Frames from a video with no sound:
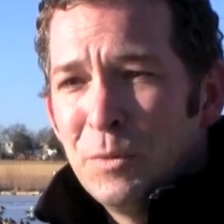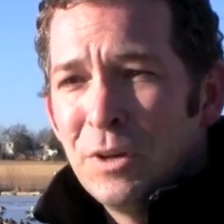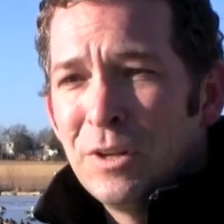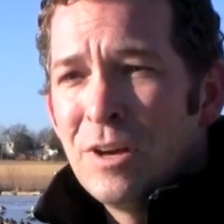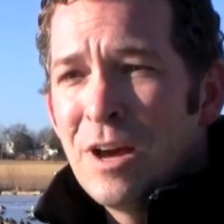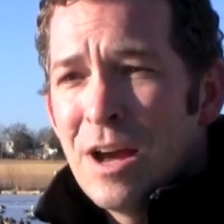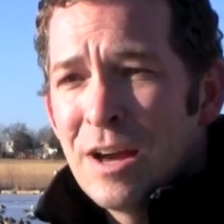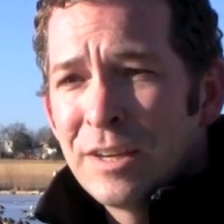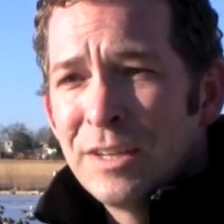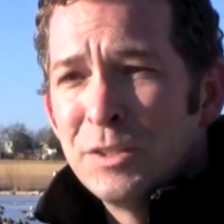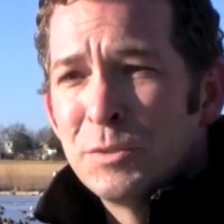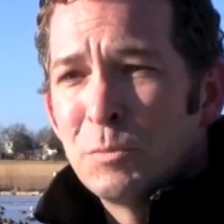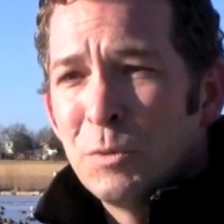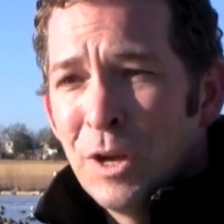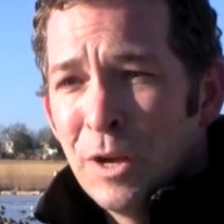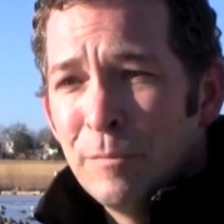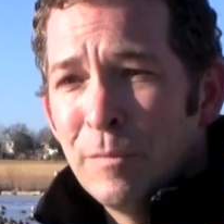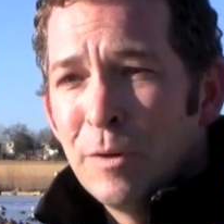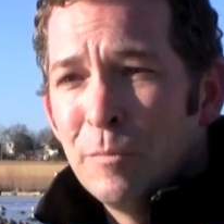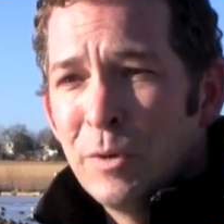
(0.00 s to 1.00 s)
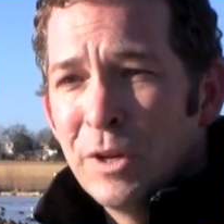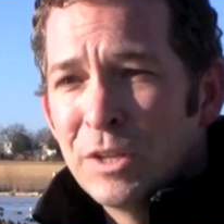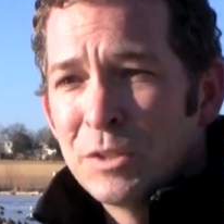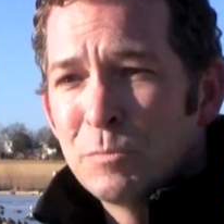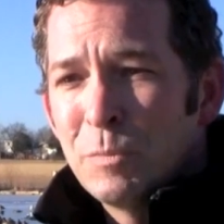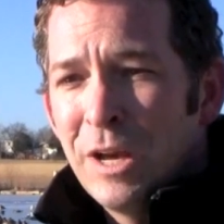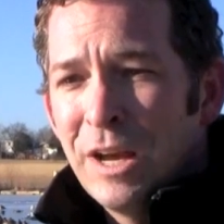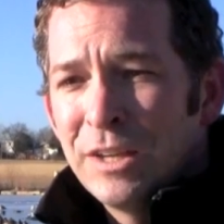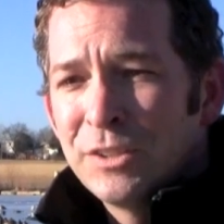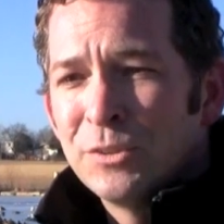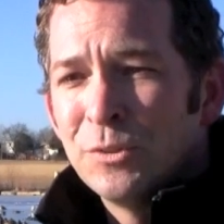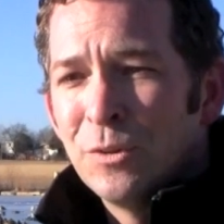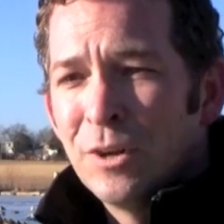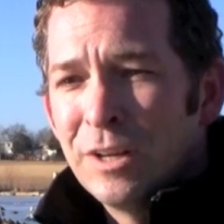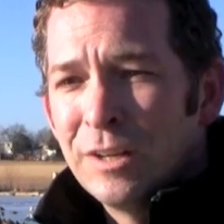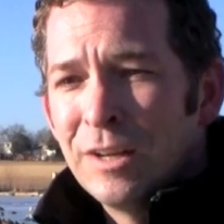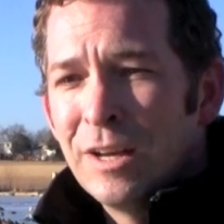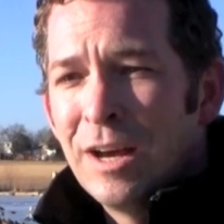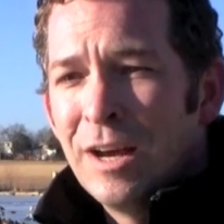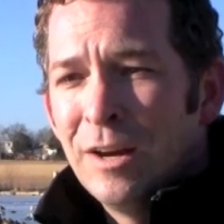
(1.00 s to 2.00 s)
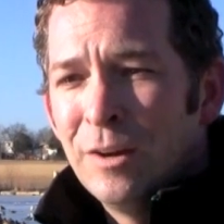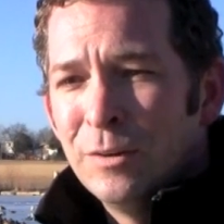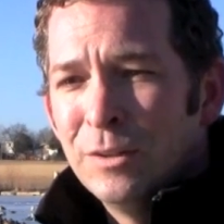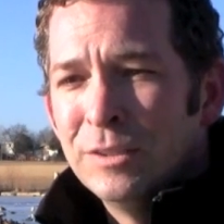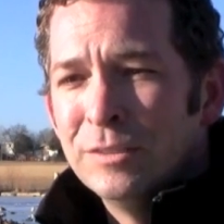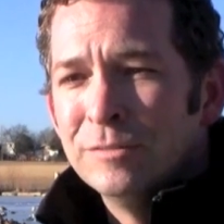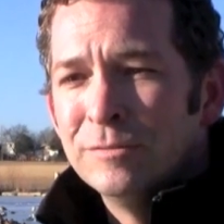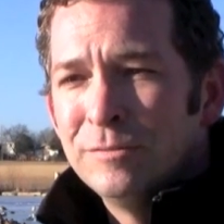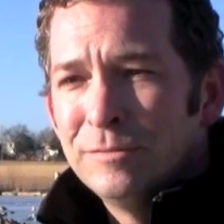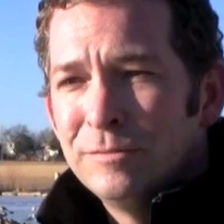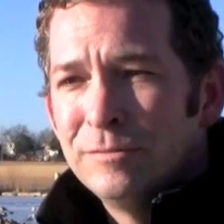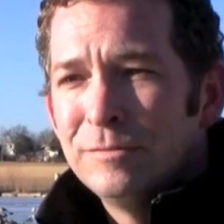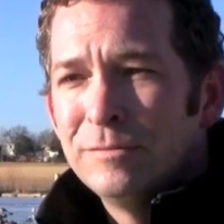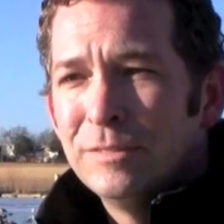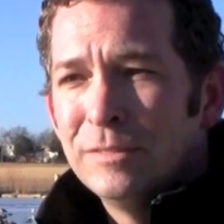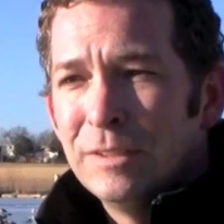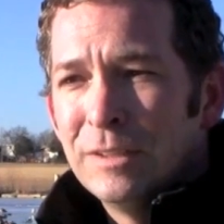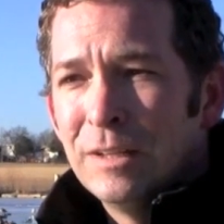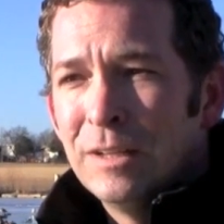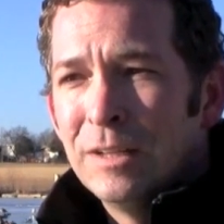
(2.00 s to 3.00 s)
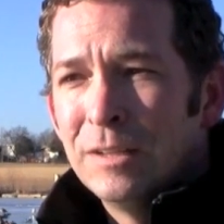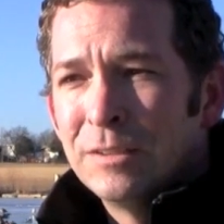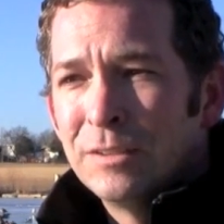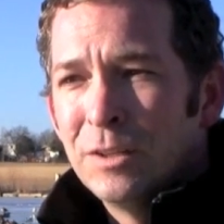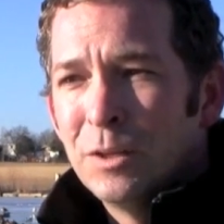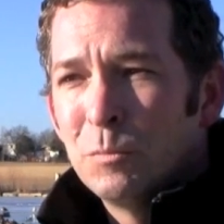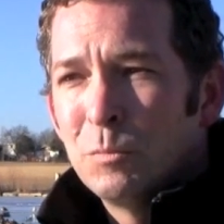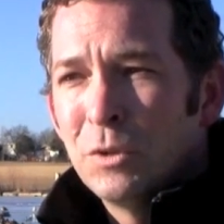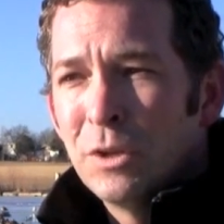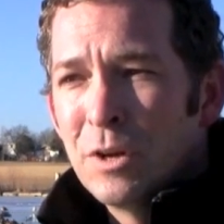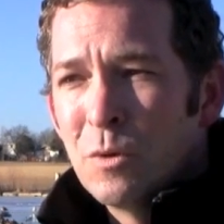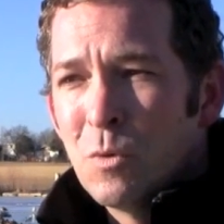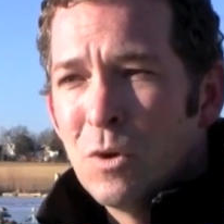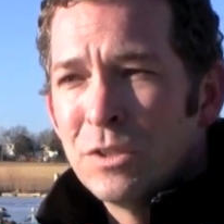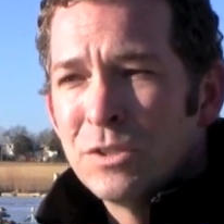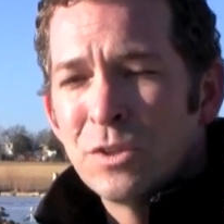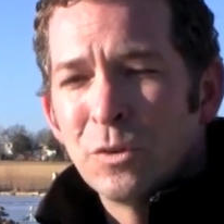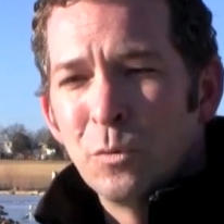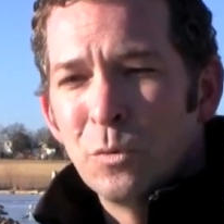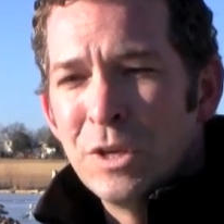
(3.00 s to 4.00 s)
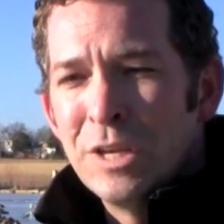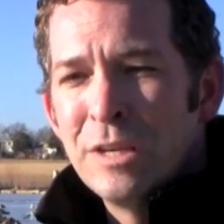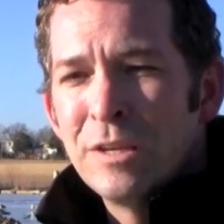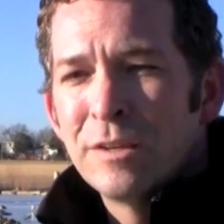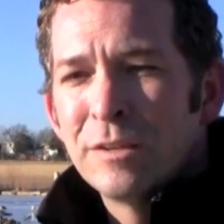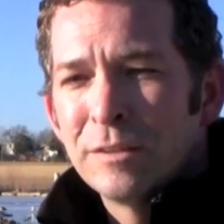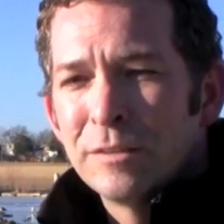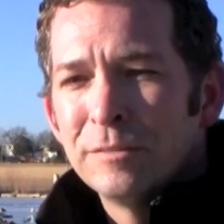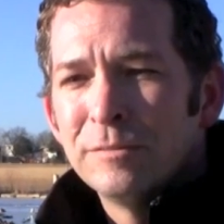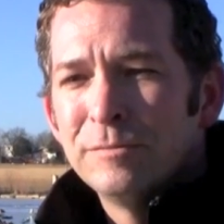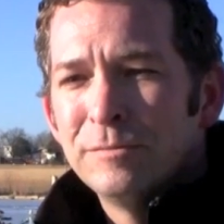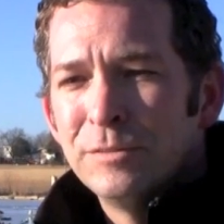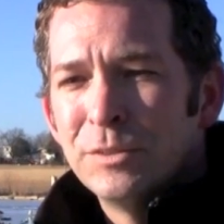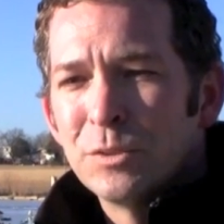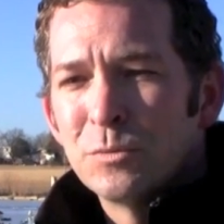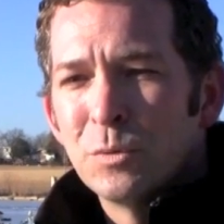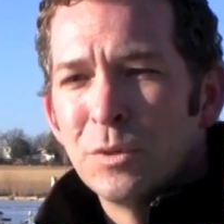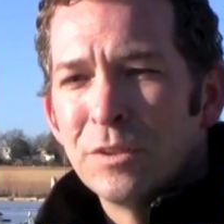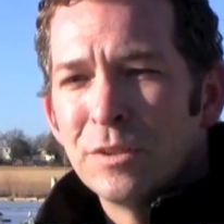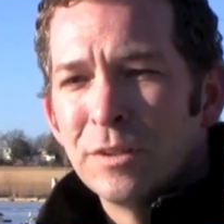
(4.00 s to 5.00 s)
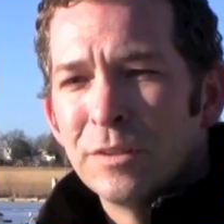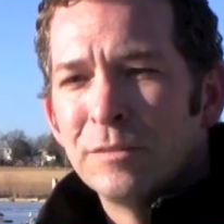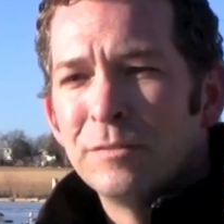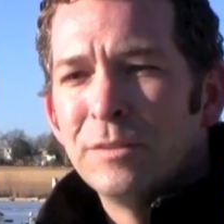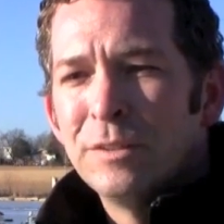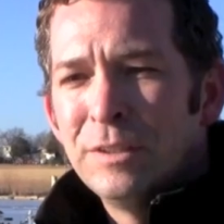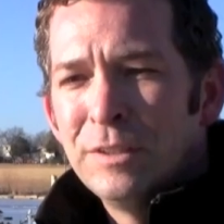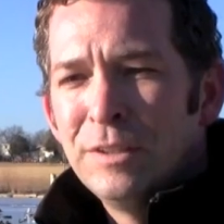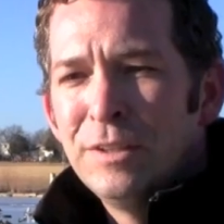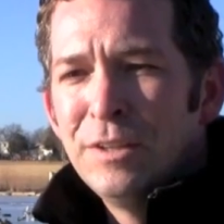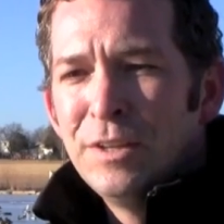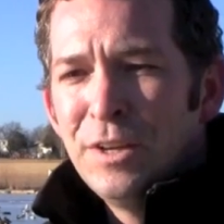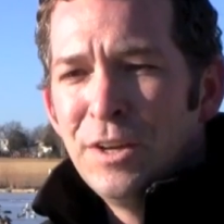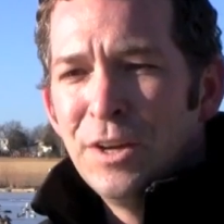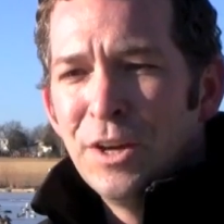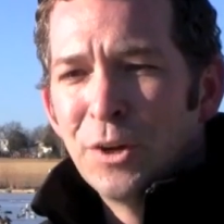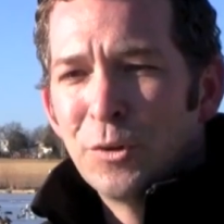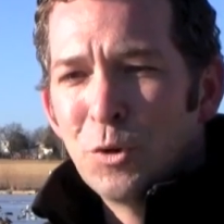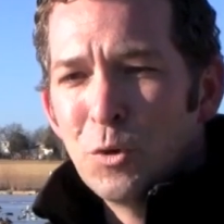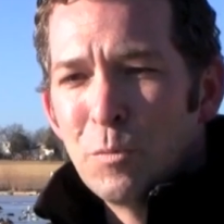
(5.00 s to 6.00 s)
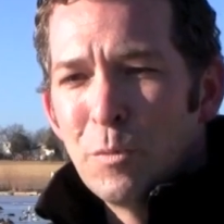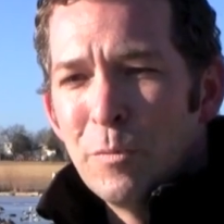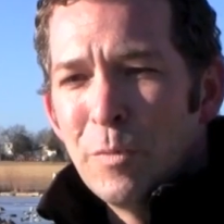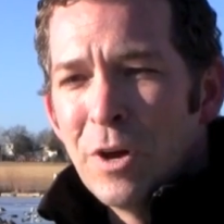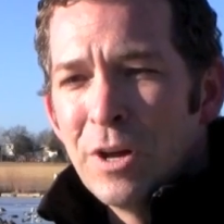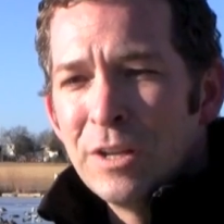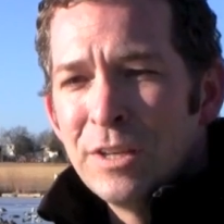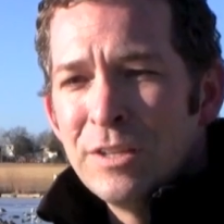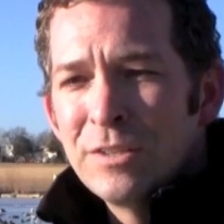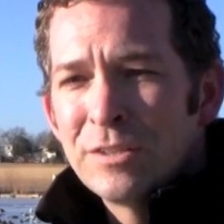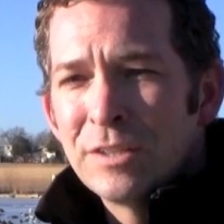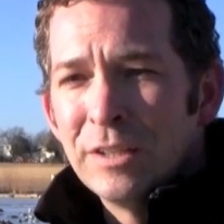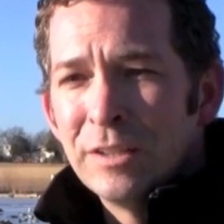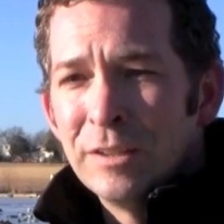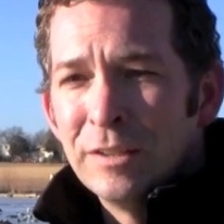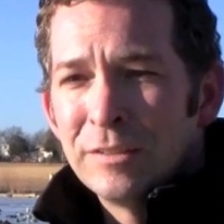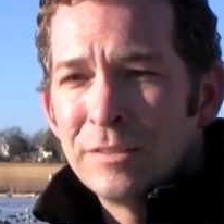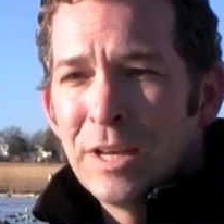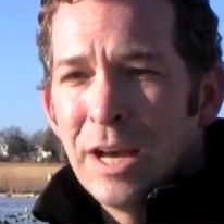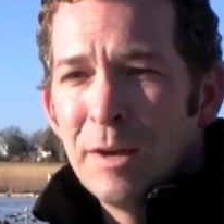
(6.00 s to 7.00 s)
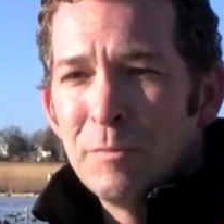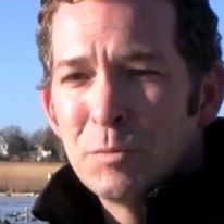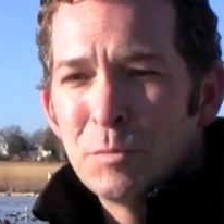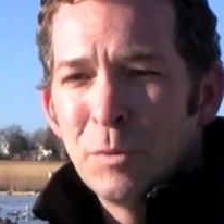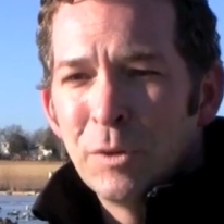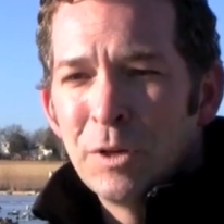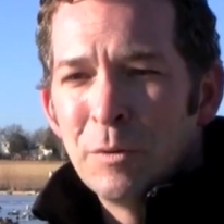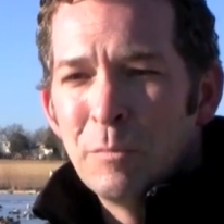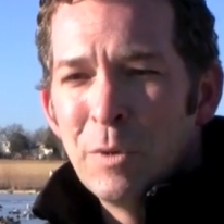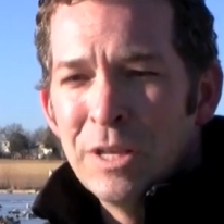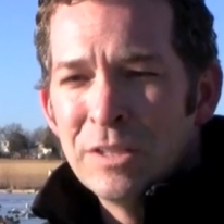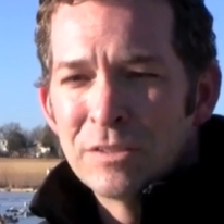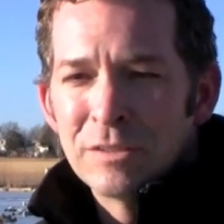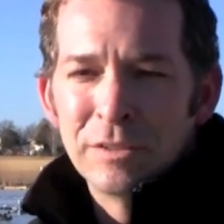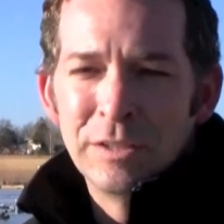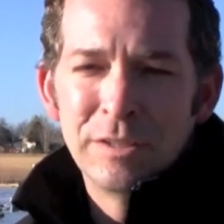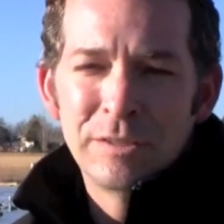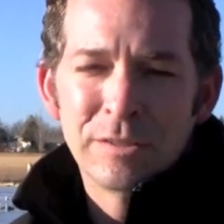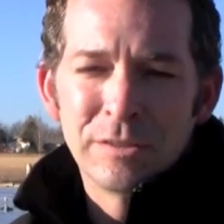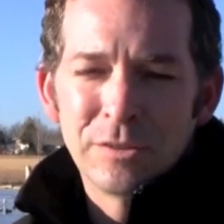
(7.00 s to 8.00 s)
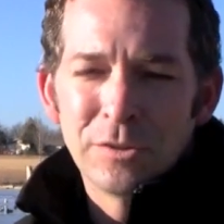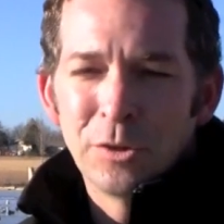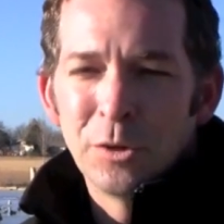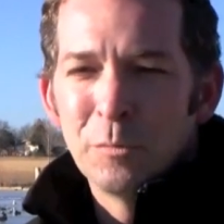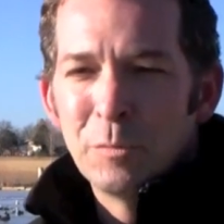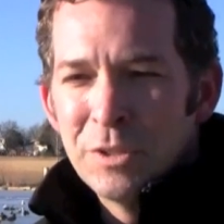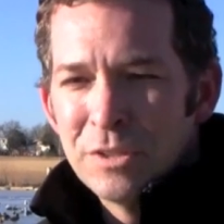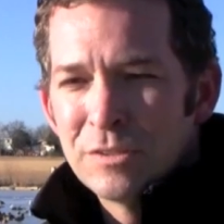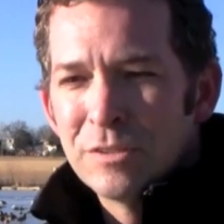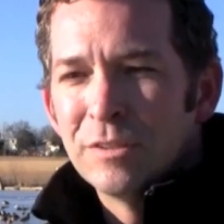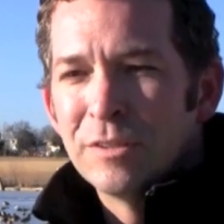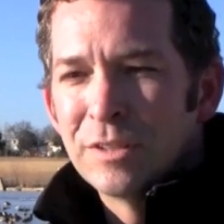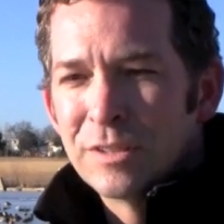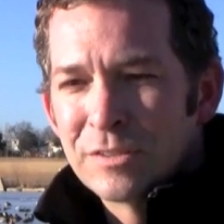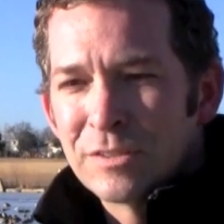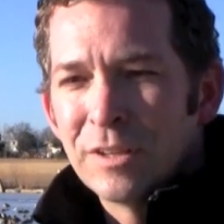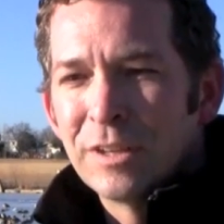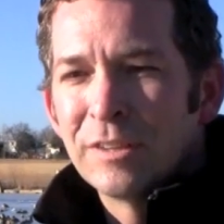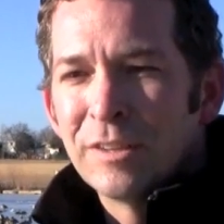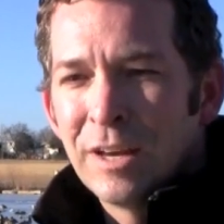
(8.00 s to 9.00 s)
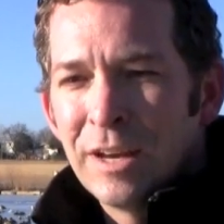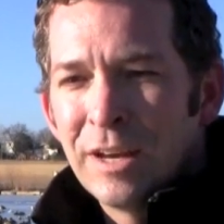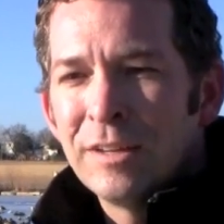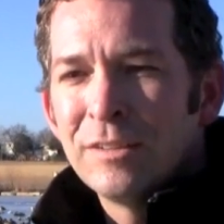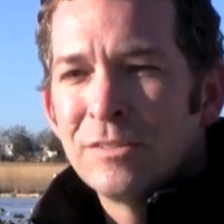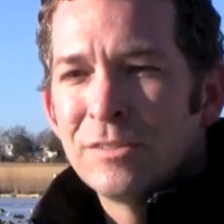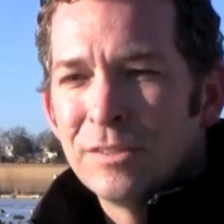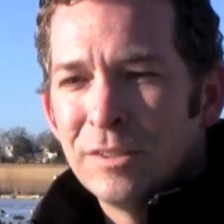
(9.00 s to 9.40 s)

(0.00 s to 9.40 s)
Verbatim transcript: but hockey's probably my biggest passion right now and uh, you know, play once a week just with a a group of buddies and at times play in men's leagues and tournaments and things like that.